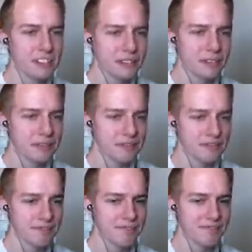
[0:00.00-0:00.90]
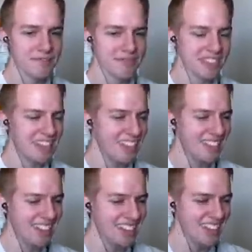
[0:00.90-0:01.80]
knees right now.
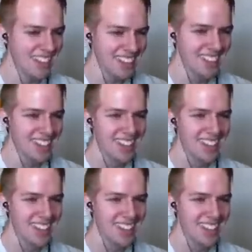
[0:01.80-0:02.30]
As you